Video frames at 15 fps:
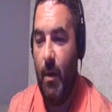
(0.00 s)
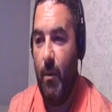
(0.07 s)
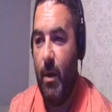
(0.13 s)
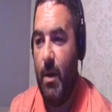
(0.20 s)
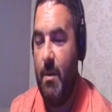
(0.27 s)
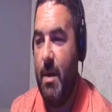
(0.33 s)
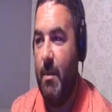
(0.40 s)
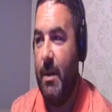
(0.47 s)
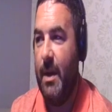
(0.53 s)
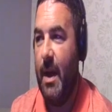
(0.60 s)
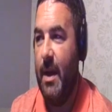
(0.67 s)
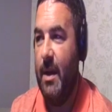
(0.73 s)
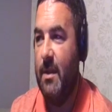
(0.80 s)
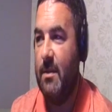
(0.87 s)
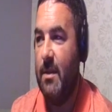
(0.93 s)
what I mean by
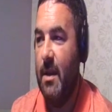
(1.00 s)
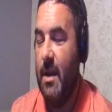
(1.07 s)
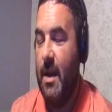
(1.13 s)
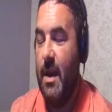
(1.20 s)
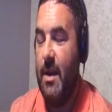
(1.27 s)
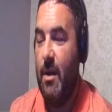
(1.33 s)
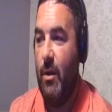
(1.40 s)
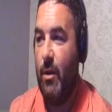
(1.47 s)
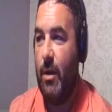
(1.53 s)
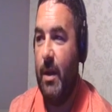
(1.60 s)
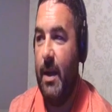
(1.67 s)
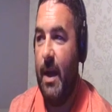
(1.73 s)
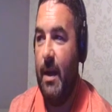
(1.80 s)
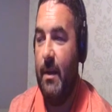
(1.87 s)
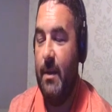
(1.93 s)
that is you're
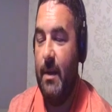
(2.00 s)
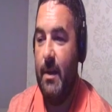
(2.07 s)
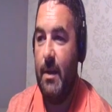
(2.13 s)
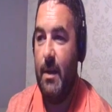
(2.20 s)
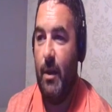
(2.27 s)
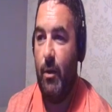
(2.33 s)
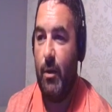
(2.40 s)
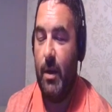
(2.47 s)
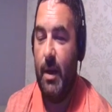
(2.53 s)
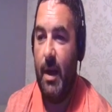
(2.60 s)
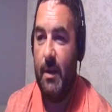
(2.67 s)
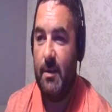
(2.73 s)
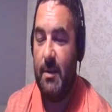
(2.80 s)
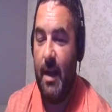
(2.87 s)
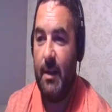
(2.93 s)
looking at
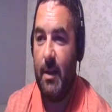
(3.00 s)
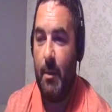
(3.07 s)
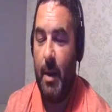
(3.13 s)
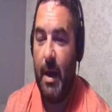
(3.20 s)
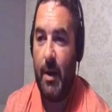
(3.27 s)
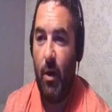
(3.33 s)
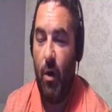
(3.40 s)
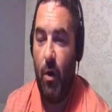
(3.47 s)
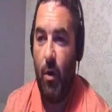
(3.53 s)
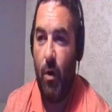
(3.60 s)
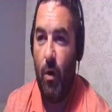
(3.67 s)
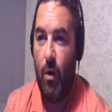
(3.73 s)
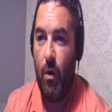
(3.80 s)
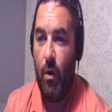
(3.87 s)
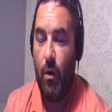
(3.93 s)
centre back
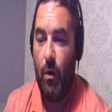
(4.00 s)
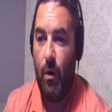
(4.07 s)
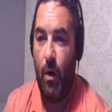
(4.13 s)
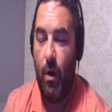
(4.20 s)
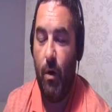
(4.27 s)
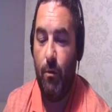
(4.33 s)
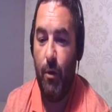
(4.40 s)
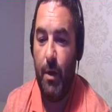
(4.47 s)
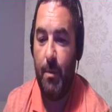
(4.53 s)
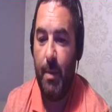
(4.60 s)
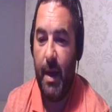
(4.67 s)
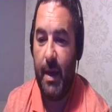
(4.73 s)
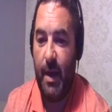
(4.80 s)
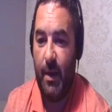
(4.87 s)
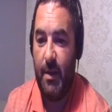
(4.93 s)
or right
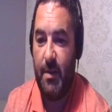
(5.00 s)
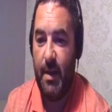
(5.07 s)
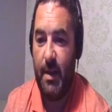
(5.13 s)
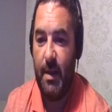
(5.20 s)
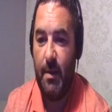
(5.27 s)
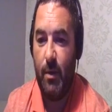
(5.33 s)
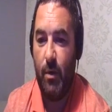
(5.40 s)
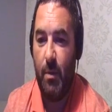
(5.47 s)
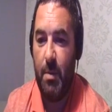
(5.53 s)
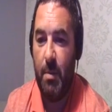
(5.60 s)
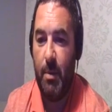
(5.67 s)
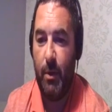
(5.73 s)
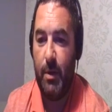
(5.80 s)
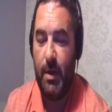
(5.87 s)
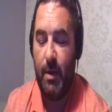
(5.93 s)
back, and I think he could be
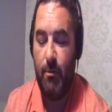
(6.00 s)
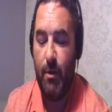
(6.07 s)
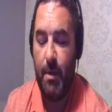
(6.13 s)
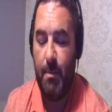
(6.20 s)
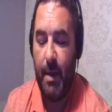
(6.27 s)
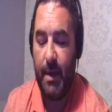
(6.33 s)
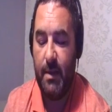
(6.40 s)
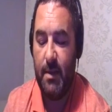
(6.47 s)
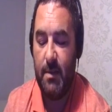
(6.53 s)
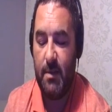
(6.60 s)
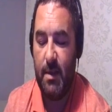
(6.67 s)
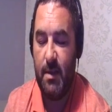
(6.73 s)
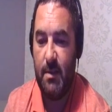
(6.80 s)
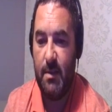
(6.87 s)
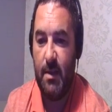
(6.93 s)
blooded at right back this
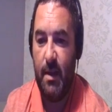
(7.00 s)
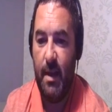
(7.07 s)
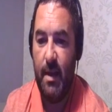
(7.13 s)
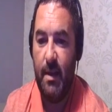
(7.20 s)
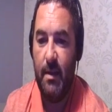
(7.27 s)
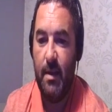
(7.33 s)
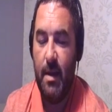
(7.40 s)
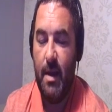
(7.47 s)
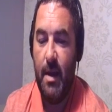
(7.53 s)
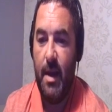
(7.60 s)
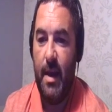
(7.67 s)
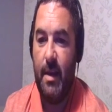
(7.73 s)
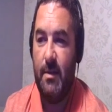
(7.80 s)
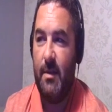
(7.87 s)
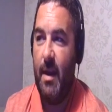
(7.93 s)
season in
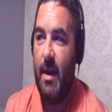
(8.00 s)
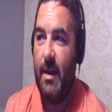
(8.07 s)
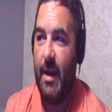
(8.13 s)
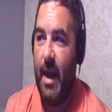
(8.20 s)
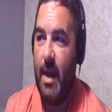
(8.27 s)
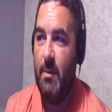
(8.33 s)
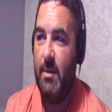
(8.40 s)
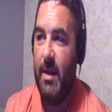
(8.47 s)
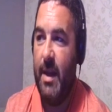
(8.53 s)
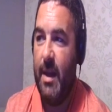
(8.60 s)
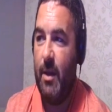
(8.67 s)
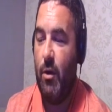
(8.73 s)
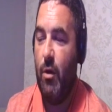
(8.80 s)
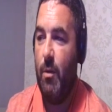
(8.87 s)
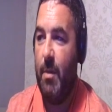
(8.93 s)
certain games,
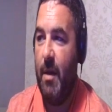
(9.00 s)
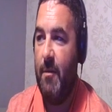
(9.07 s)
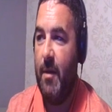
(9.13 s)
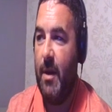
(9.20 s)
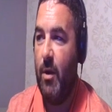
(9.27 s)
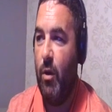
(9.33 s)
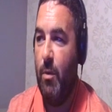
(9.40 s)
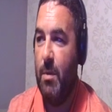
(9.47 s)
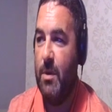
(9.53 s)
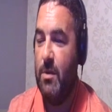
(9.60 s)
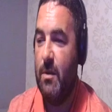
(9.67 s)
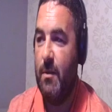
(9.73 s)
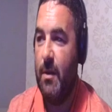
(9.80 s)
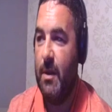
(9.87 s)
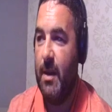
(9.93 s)
League Cup, FA Cup and
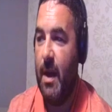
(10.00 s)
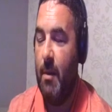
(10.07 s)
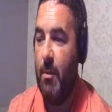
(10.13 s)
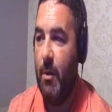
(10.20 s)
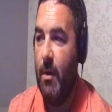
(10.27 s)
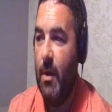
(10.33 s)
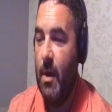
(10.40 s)
stuff like that. But